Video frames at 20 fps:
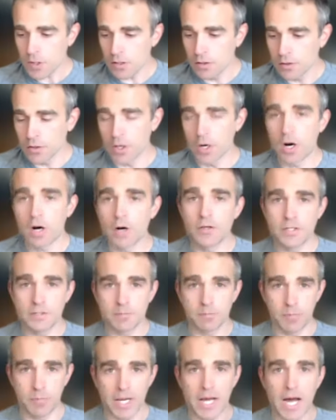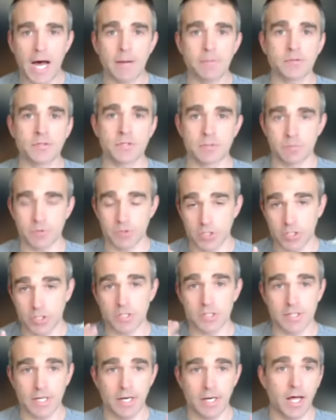there are these big options
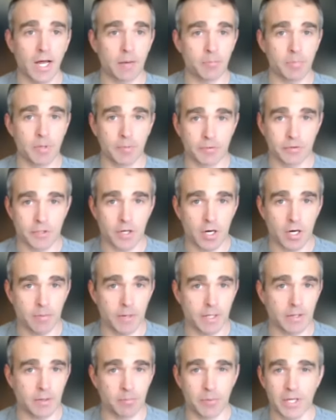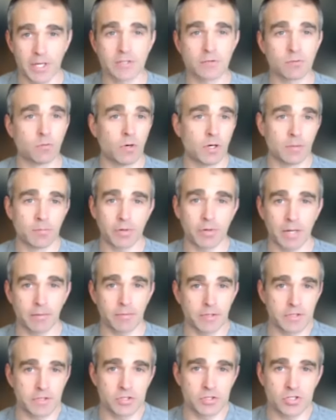positions that a lot of people talk about. The biggest one,
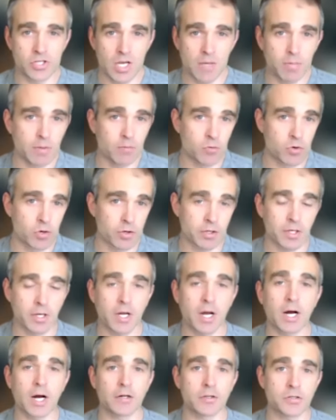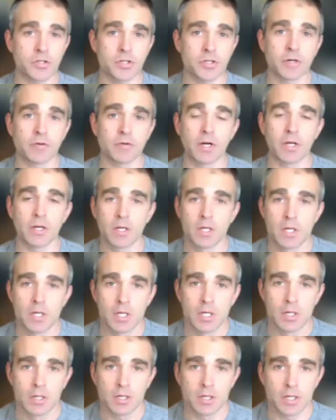probably this JP Morgan collar trade, right?
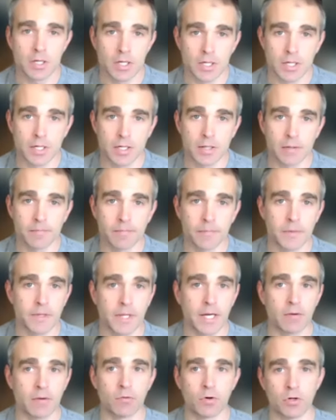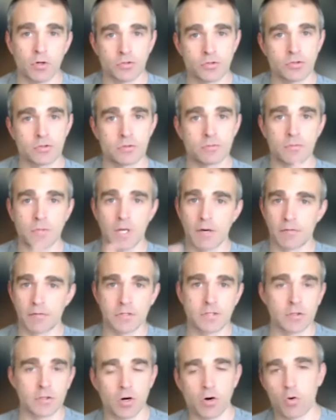That rolls every
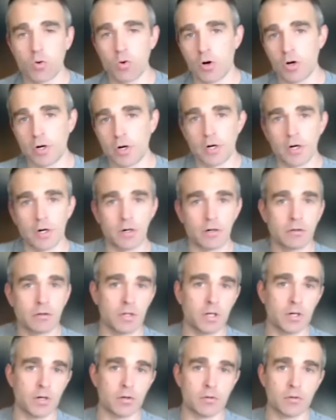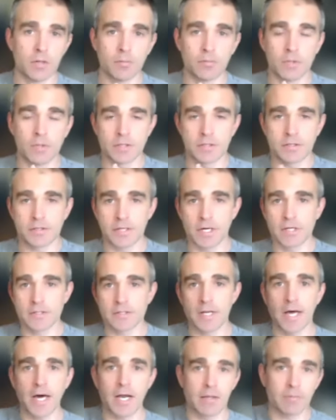single quarter. You know, it
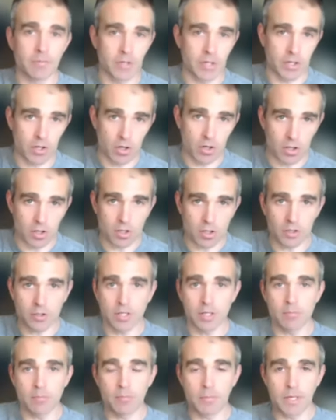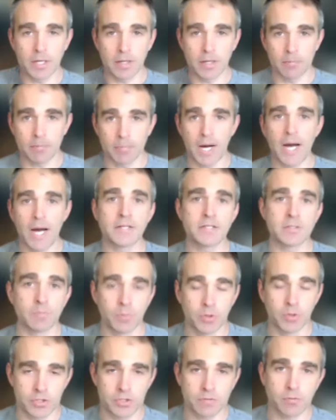sells an out of the money call, and it buys a
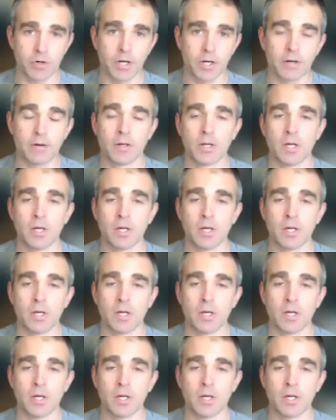put spread.